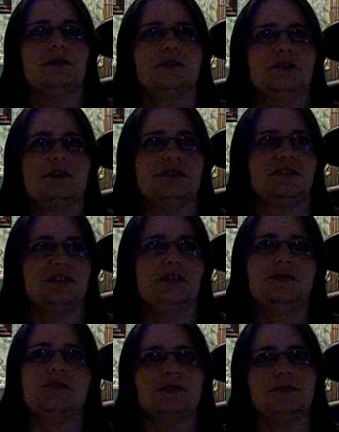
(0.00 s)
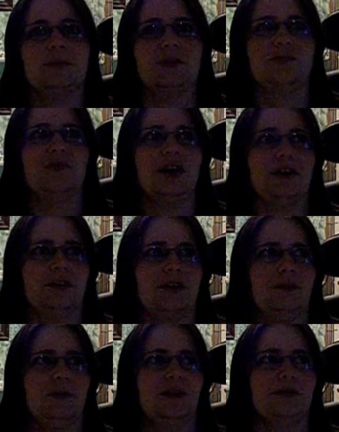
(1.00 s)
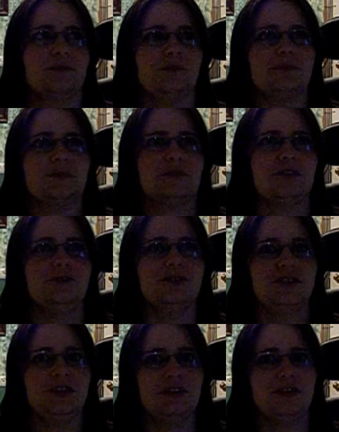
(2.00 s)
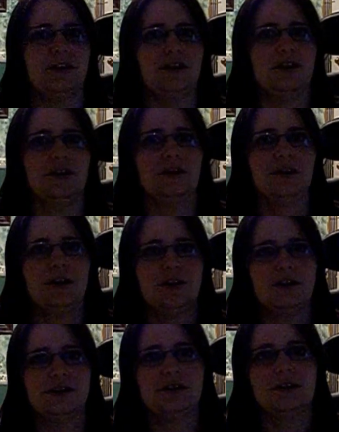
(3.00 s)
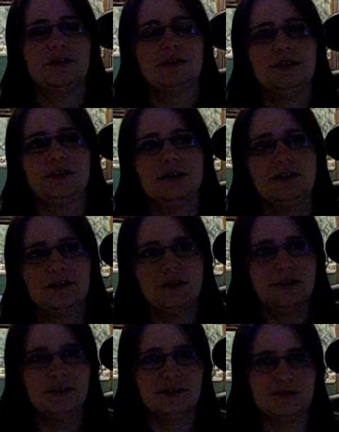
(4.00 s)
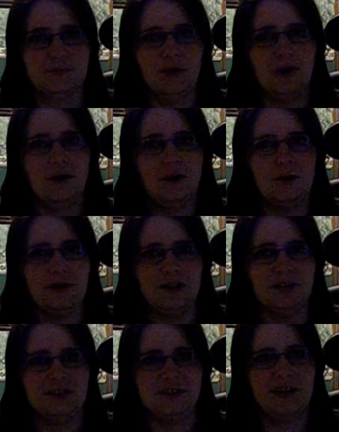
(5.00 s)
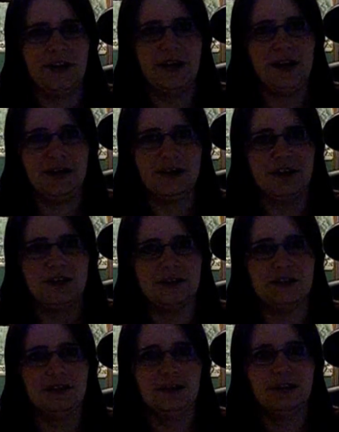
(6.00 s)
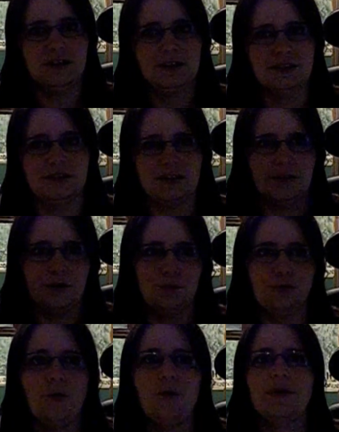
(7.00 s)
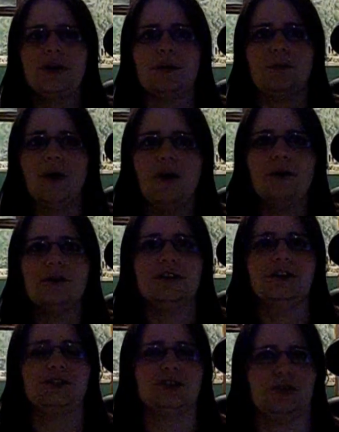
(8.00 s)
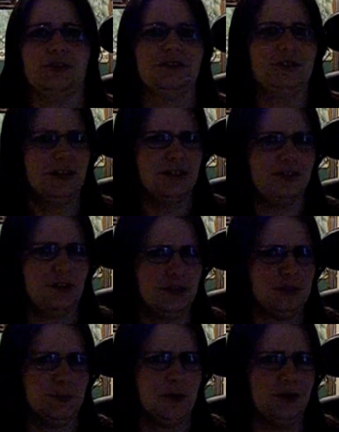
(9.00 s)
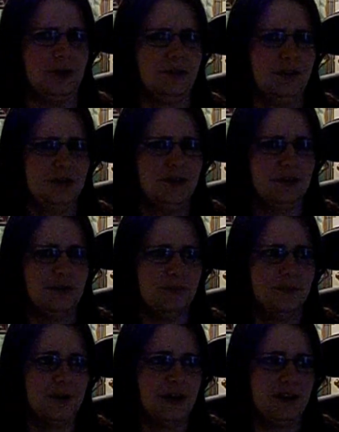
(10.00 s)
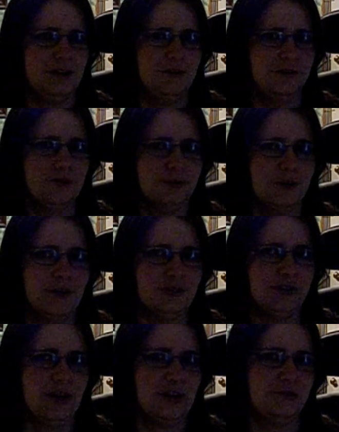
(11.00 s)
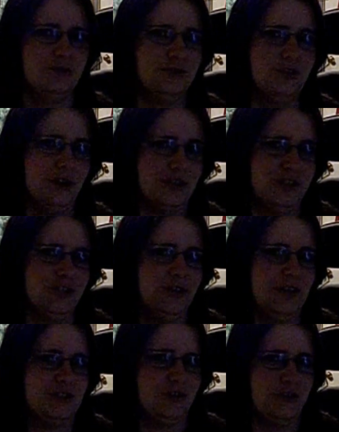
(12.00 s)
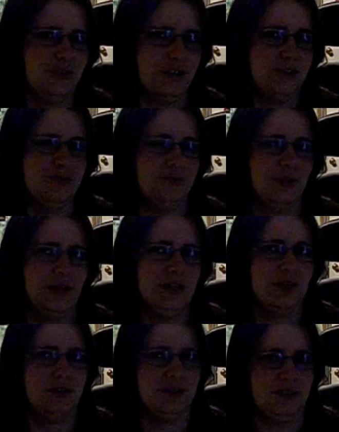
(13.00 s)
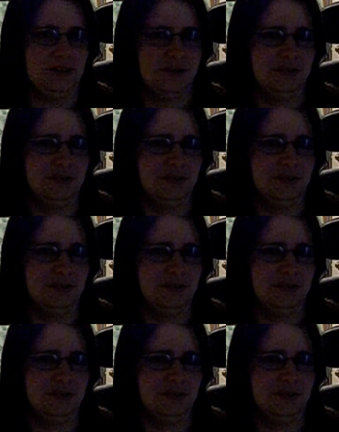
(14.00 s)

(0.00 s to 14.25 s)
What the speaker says: is even a bit violent. I mean, you're sitting there and this ball is hitting. It's like you're throwing a ball at each other. It's like dodgeball, but you're not trying to dodge it. You're actually trying to hit it.